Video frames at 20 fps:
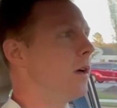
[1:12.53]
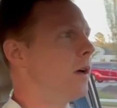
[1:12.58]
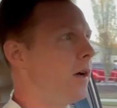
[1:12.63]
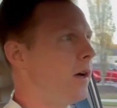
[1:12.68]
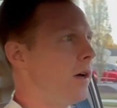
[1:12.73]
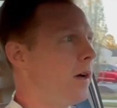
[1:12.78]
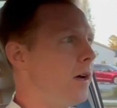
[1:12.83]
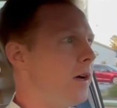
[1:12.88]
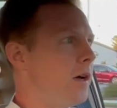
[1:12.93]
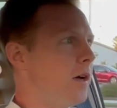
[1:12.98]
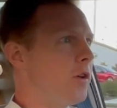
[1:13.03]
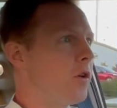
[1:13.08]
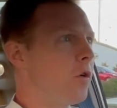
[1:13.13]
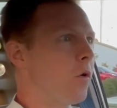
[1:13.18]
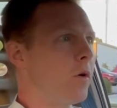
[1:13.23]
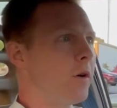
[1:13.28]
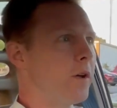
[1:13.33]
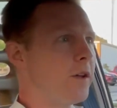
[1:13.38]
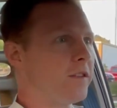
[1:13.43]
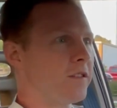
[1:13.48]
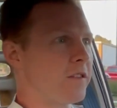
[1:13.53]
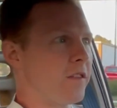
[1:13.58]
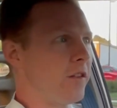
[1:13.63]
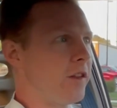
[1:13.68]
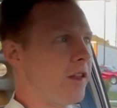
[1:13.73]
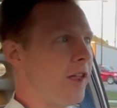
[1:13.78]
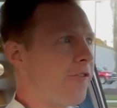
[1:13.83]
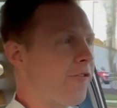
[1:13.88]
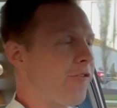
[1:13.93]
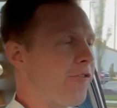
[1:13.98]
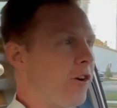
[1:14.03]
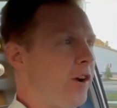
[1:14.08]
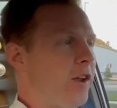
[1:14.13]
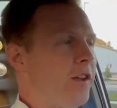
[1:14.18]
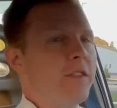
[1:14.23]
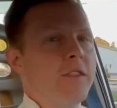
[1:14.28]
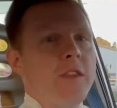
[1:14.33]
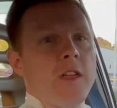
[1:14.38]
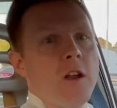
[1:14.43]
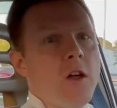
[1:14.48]
noise in the left
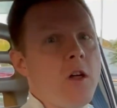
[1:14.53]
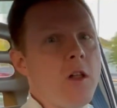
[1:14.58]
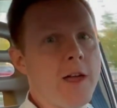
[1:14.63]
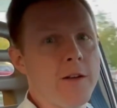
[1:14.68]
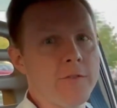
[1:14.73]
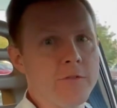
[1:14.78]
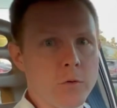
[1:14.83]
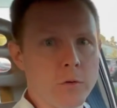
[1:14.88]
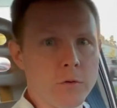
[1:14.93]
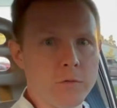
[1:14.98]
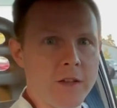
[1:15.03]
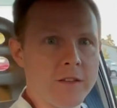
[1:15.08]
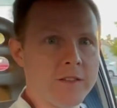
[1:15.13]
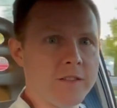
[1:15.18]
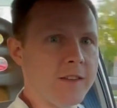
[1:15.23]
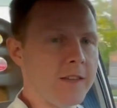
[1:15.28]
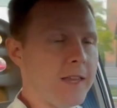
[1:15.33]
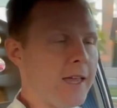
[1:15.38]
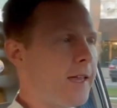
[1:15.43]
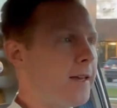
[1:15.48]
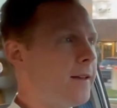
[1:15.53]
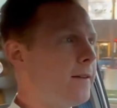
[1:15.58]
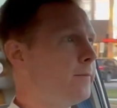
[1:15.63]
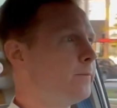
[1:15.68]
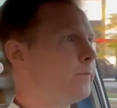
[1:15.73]
front that I'll have to investigate.